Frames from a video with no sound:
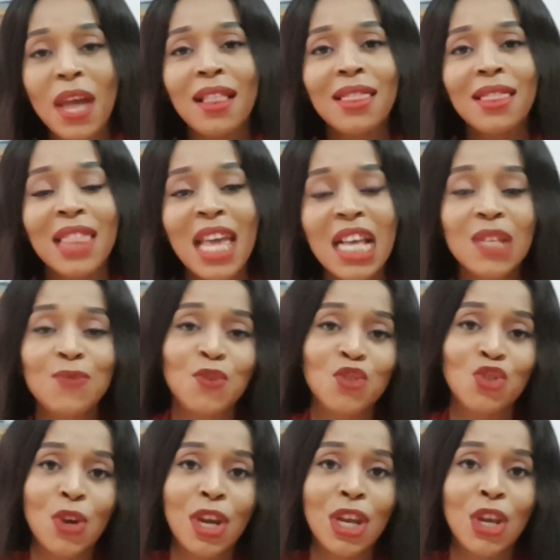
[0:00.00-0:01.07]
and thanks for
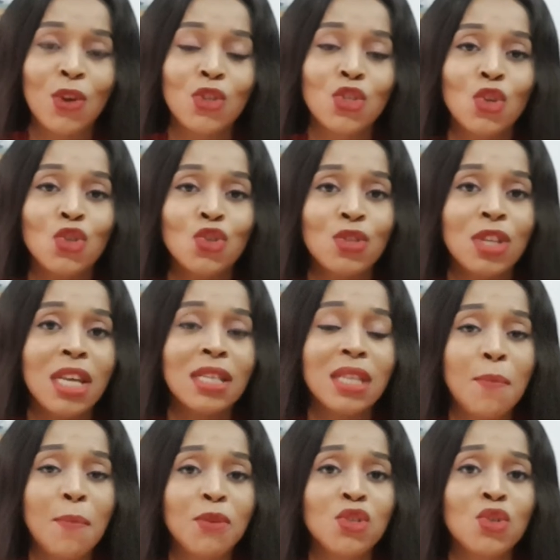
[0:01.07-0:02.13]
joining us on
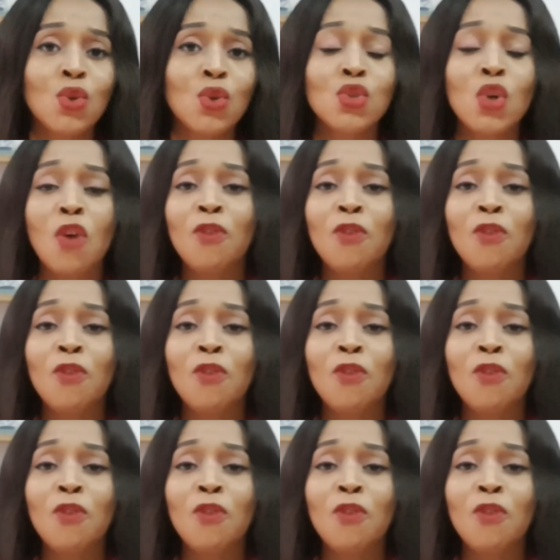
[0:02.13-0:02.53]
today's episode